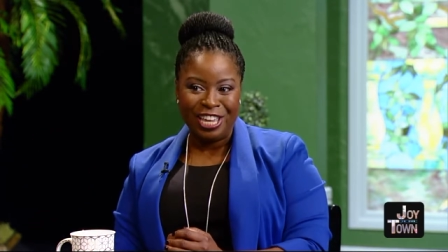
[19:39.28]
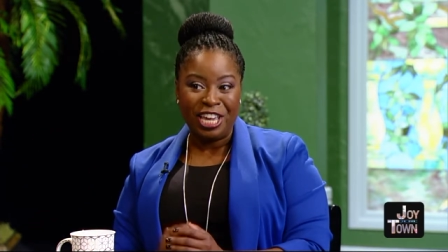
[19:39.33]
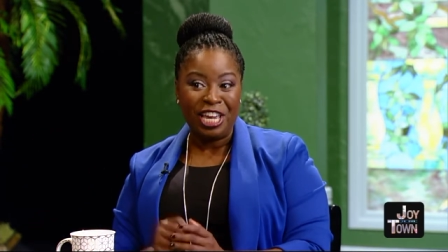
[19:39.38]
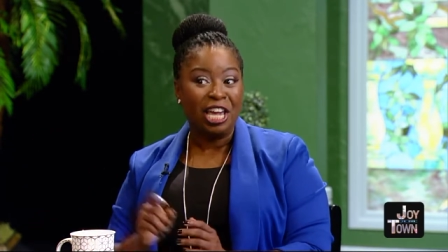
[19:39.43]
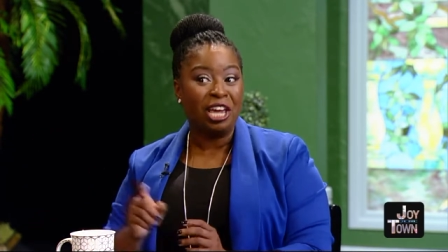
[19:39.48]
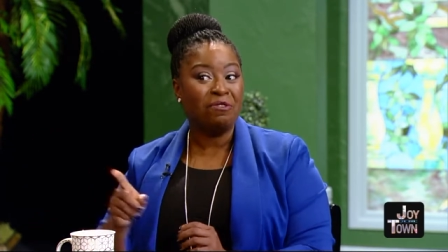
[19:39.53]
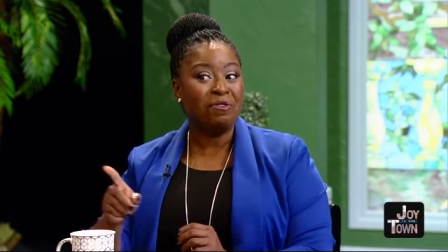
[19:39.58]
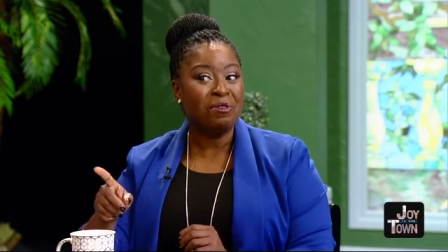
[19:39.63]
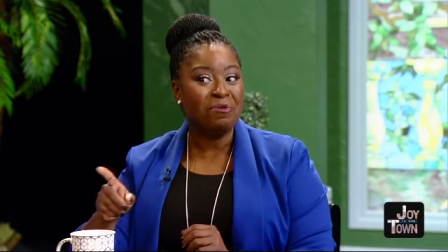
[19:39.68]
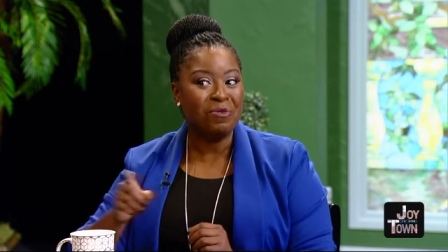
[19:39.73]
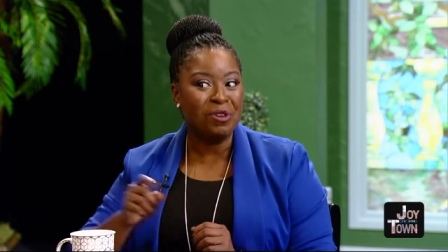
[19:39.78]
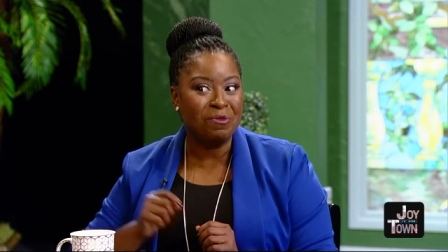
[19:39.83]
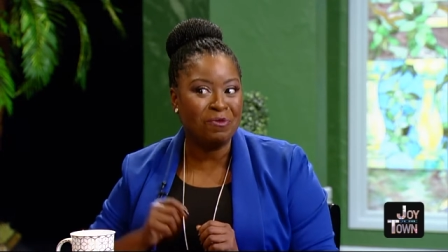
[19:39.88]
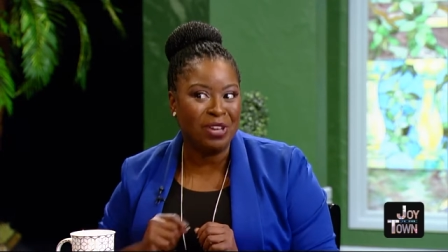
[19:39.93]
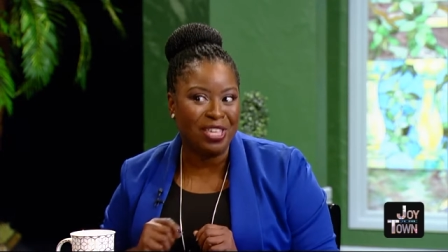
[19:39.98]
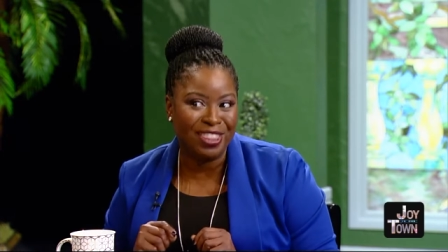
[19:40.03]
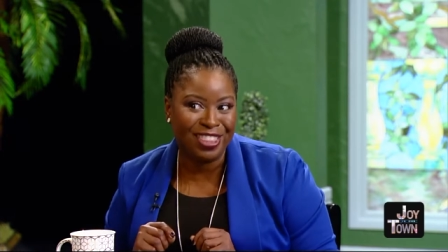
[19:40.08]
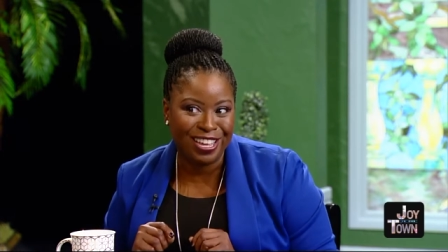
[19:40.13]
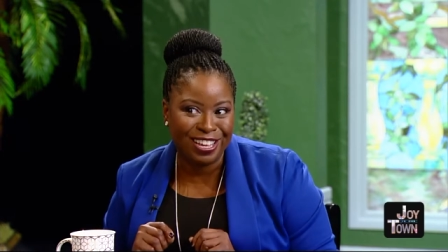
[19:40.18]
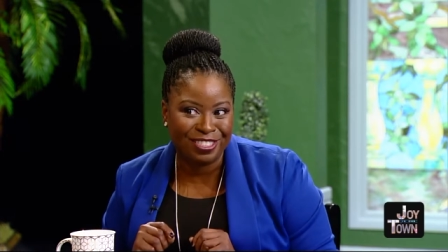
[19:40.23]
even when we
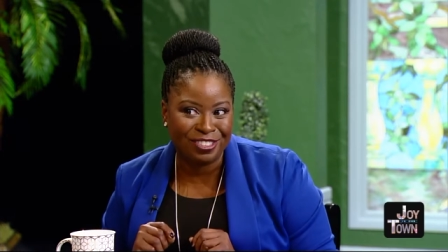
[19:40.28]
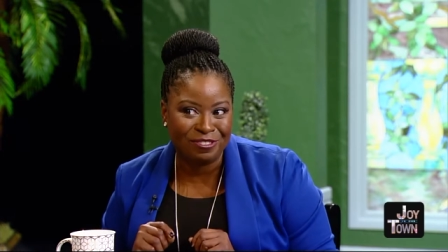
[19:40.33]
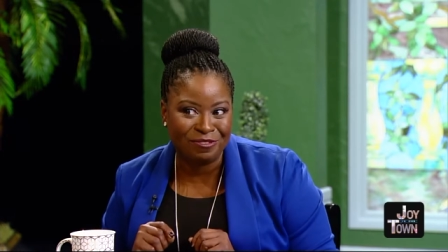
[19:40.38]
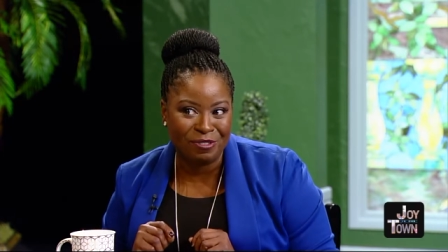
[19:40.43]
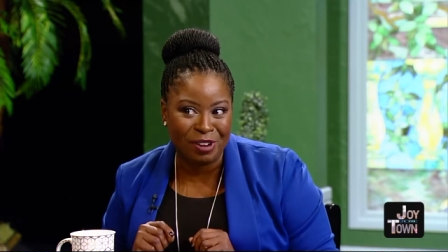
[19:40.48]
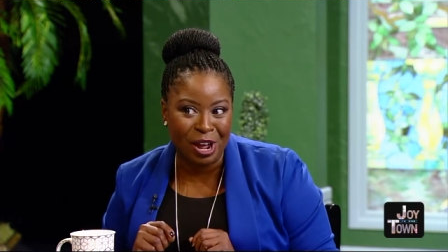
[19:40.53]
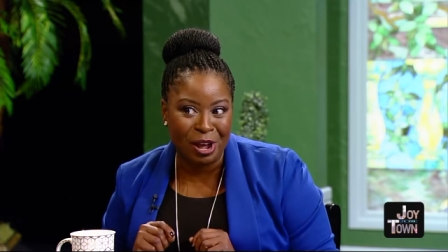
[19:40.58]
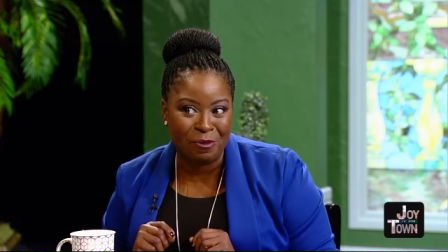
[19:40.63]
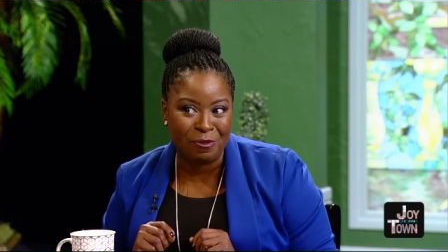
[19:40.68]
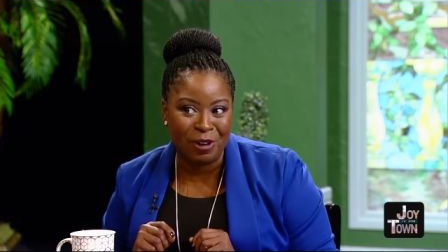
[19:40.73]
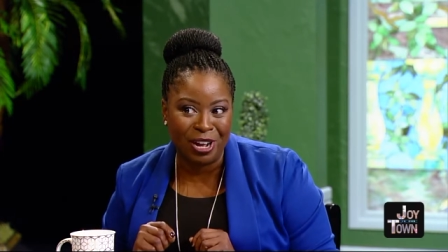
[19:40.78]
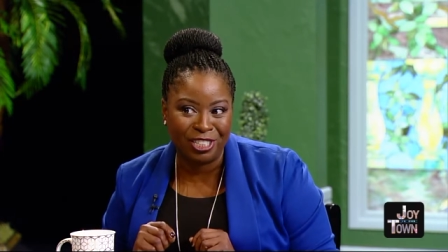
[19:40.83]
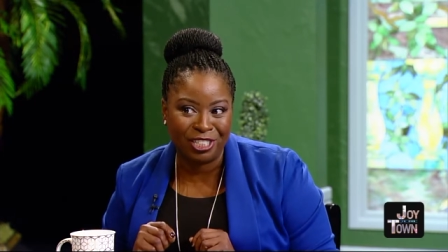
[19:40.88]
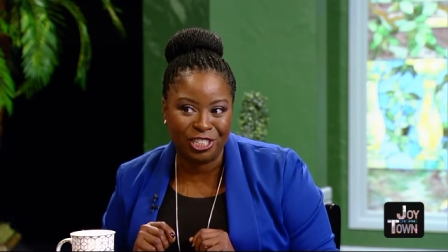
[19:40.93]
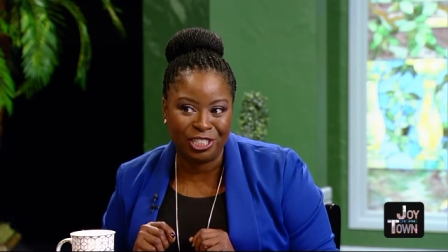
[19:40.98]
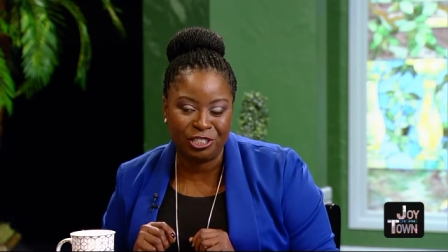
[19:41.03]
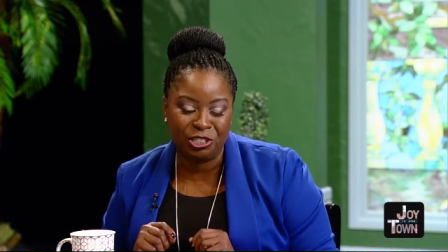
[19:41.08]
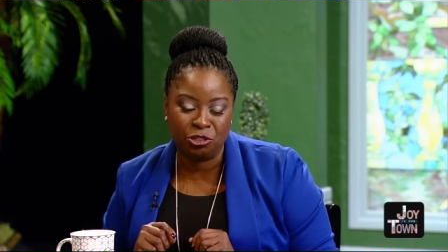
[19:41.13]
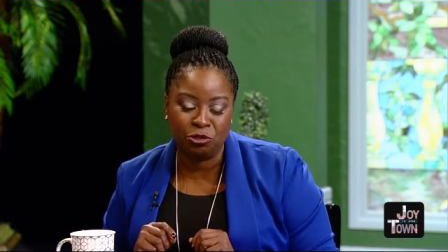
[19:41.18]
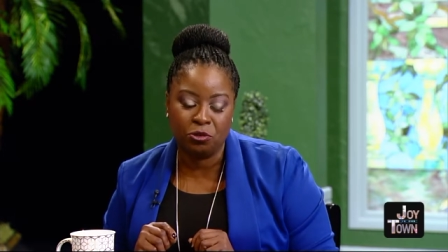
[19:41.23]
think they're not
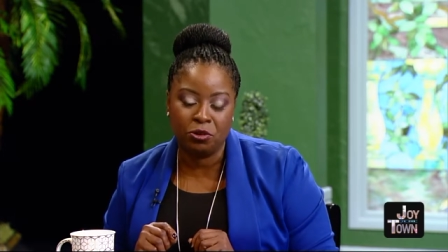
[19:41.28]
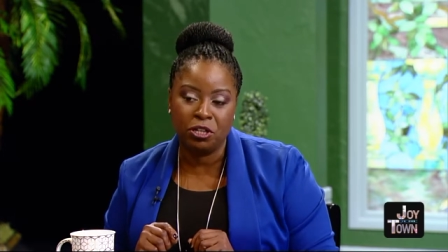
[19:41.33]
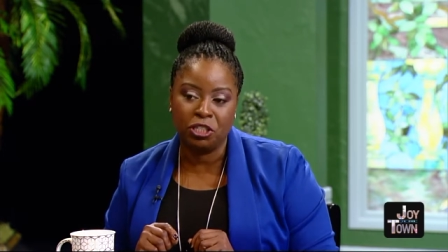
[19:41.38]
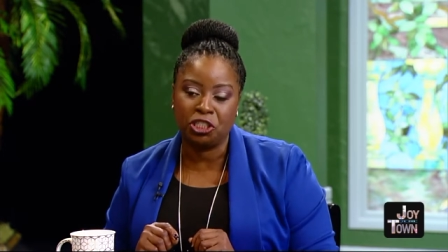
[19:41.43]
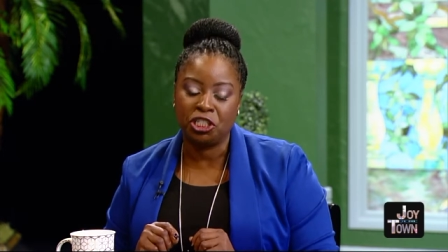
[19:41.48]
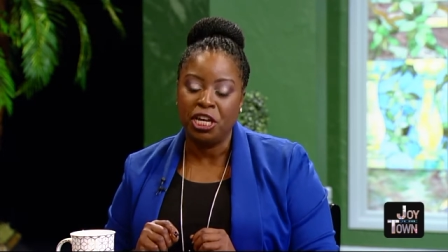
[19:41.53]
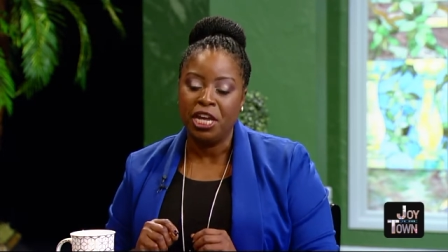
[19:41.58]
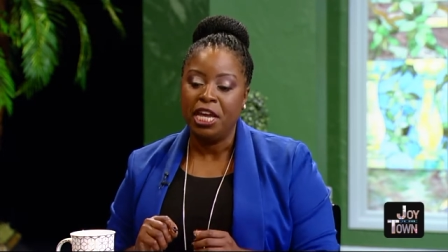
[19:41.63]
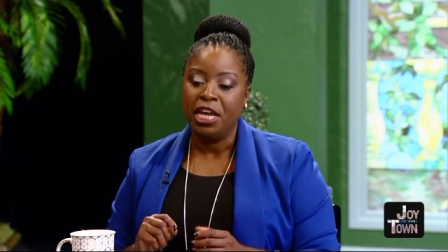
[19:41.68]
watching, George.